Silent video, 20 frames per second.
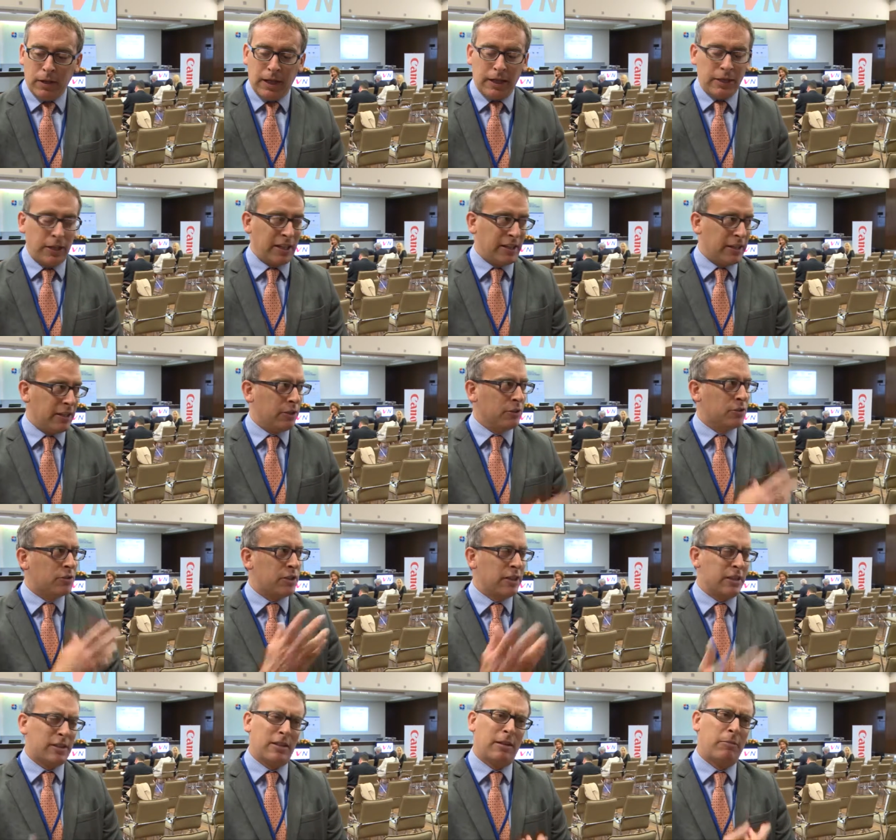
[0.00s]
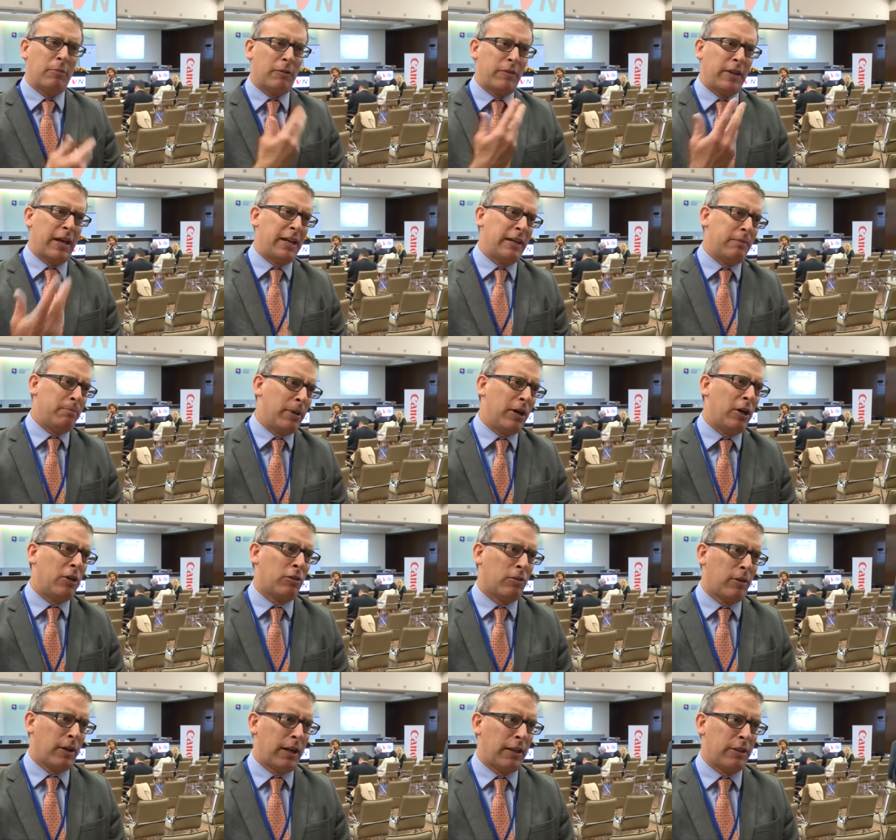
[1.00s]
And I think you see some of that in
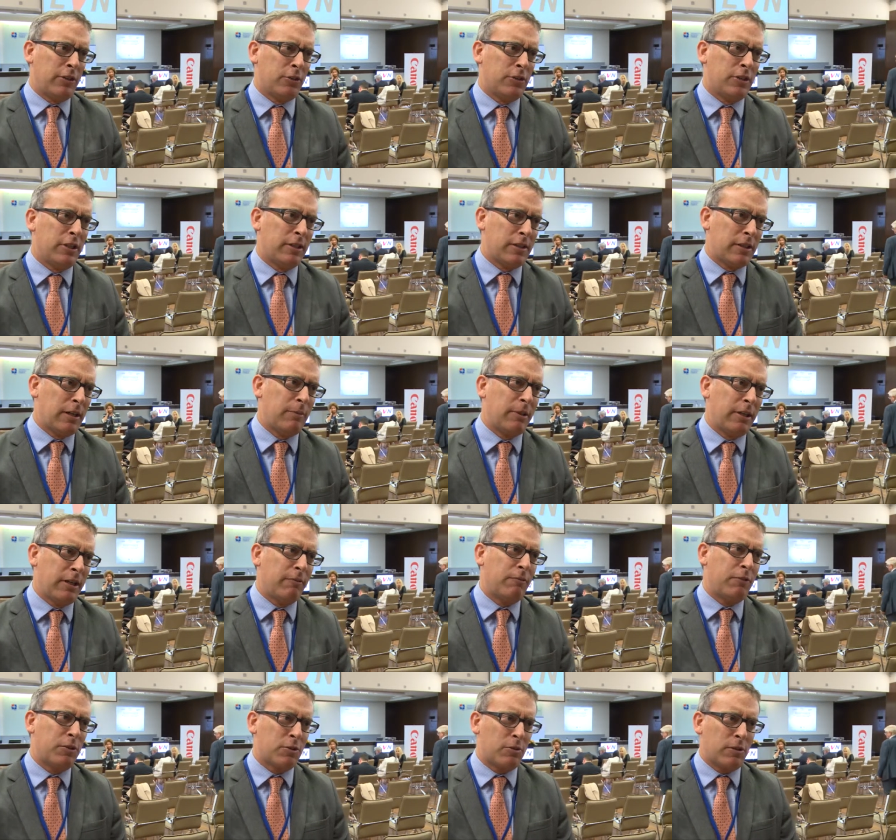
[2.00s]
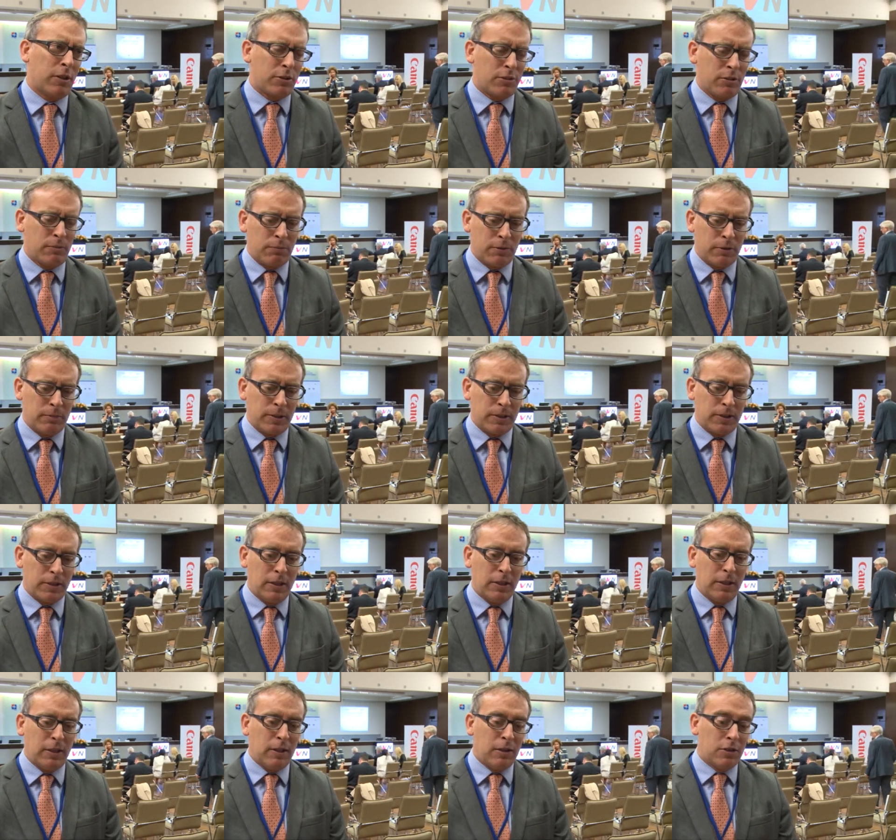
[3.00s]
Belgrade, you see some of the infrastructure improvements.
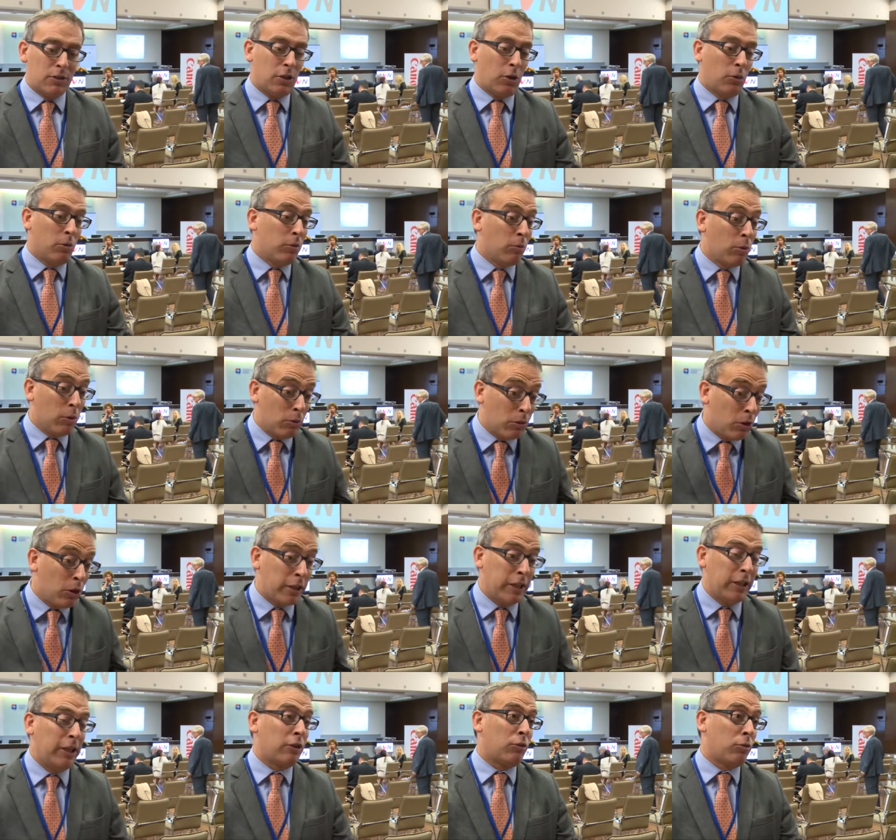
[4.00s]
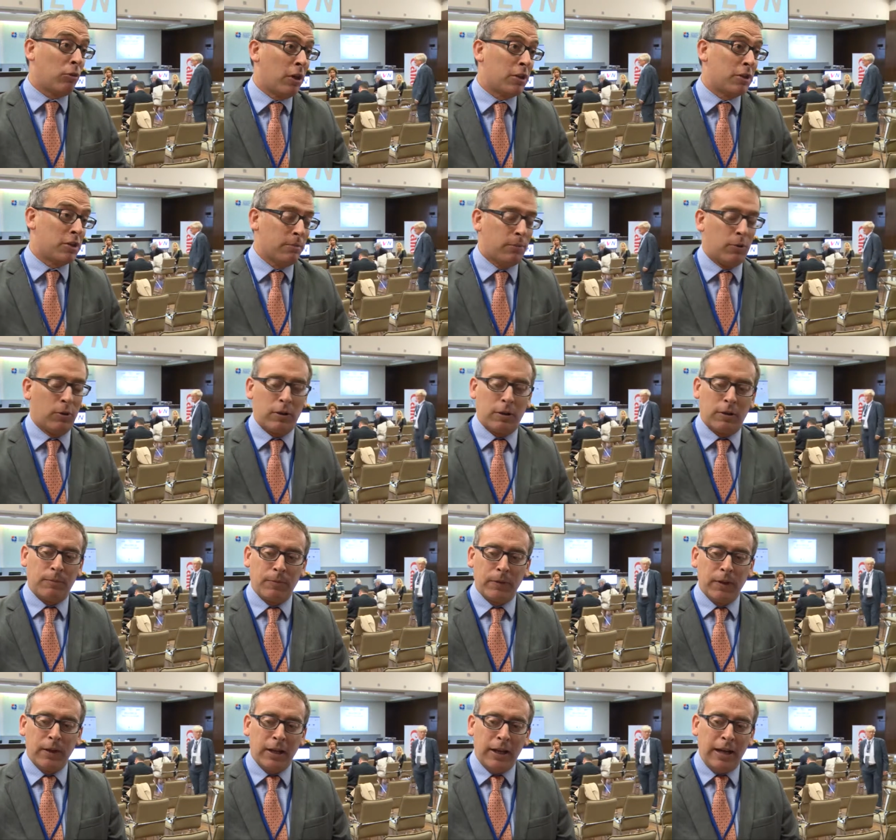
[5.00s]
So we're looking across the border.
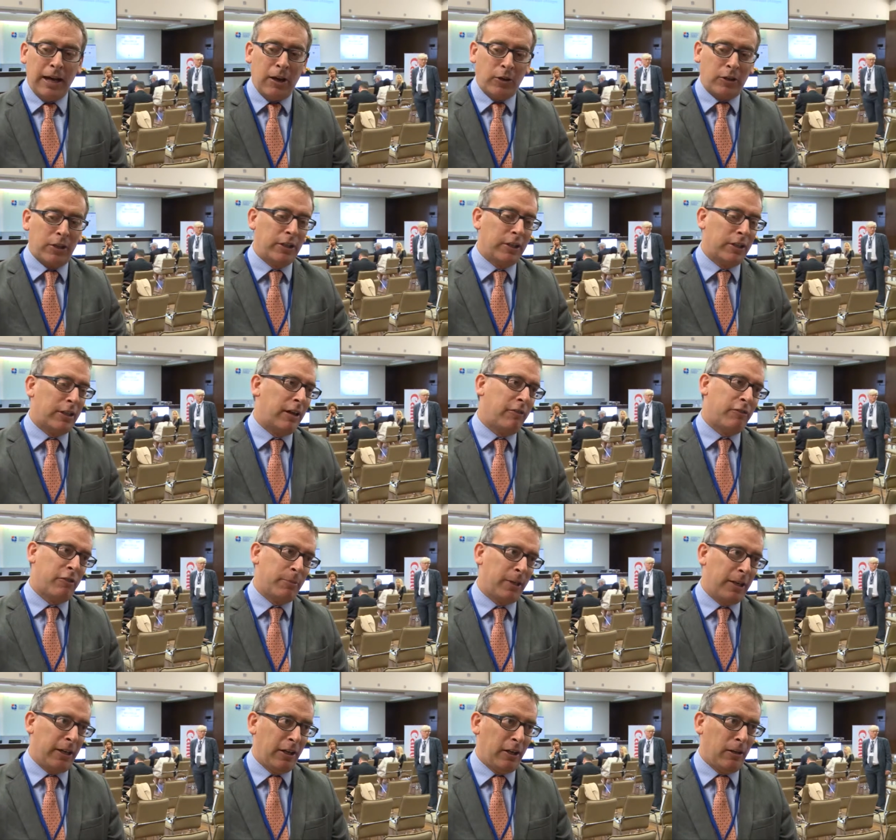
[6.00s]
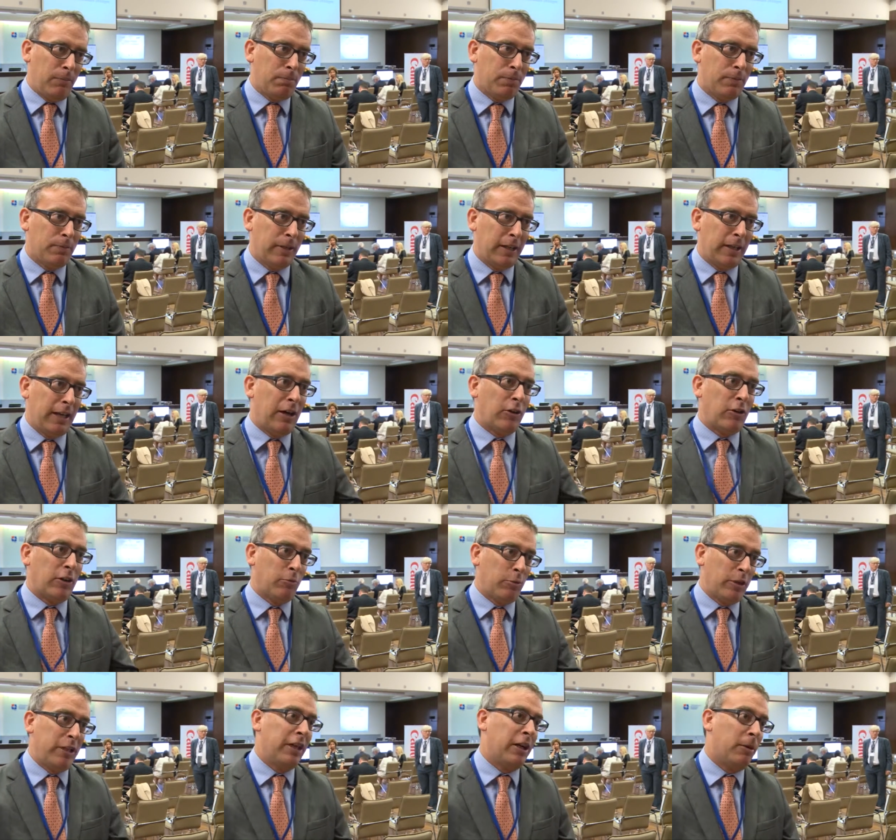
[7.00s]
How can the government help, and how
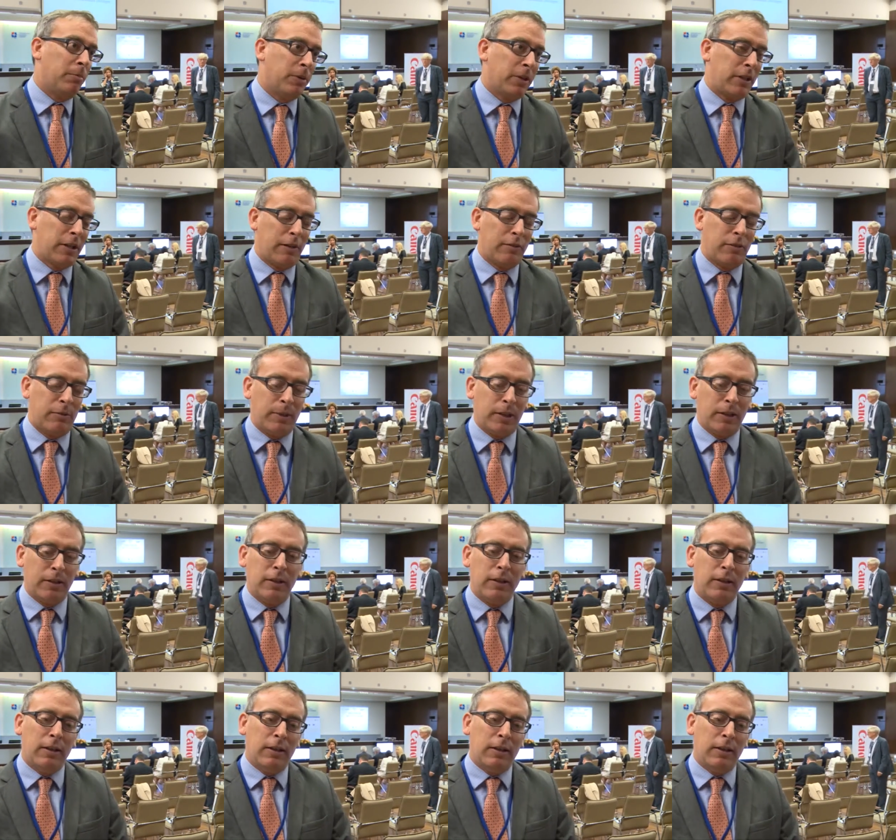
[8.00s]
can we help the government?